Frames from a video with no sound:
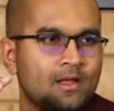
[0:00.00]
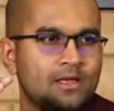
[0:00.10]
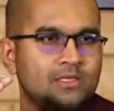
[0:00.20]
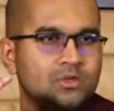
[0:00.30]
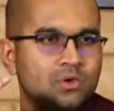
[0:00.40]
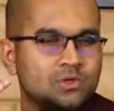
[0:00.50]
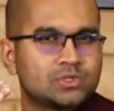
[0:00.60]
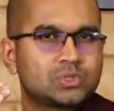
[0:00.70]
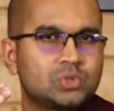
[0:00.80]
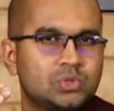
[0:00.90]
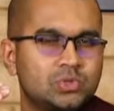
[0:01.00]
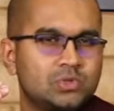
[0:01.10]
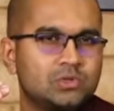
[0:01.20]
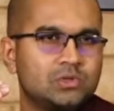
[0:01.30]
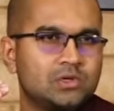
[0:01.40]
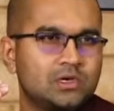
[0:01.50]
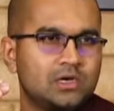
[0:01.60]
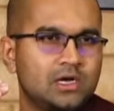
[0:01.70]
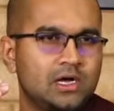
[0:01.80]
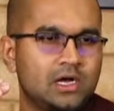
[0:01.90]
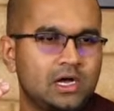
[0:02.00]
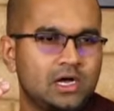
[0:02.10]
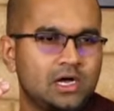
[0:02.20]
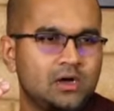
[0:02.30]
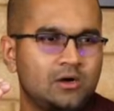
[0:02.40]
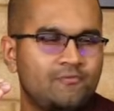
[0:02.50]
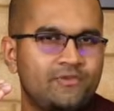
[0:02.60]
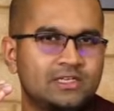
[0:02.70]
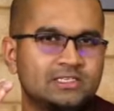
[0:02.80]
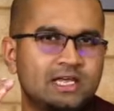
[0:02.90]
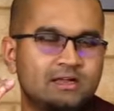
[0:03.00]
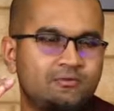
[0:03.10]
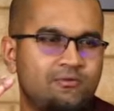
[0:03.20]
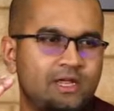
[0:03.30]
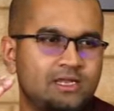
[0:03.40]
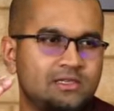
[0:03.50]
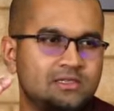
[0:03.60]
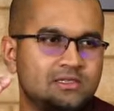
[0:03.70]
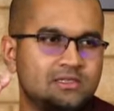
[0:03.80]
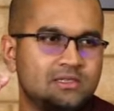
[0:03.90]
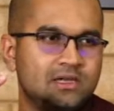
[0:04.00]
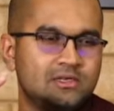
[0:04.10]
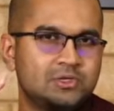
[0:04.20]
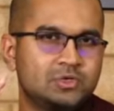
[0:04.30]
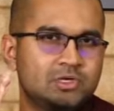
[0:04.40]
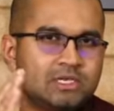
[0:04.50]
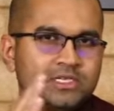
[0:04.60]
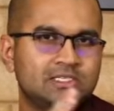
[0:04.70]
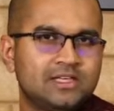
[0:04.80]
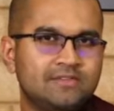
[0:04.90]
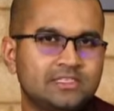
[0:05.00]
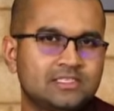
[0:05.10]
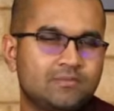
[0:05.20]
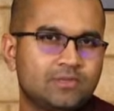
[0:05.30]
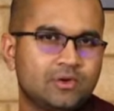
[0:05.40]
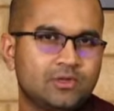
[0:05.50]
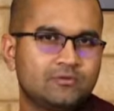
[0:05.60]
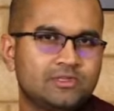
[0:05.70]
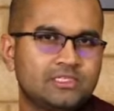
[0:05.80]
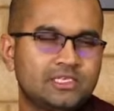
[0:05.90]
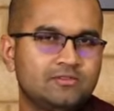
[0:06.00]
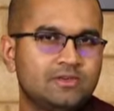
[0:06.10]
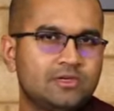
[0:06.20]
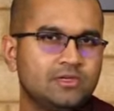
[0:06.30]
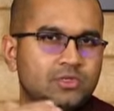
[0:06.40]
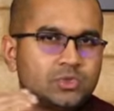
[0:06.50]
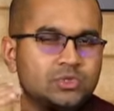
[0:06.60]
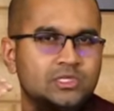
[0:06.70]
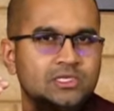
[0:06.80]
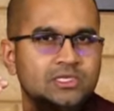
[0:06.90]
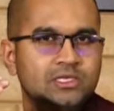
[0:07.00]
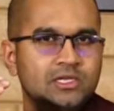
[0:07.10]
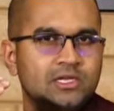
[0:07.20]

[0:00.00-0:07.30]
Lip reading: it's also obvious that when a donor is giving something to the receiver, donor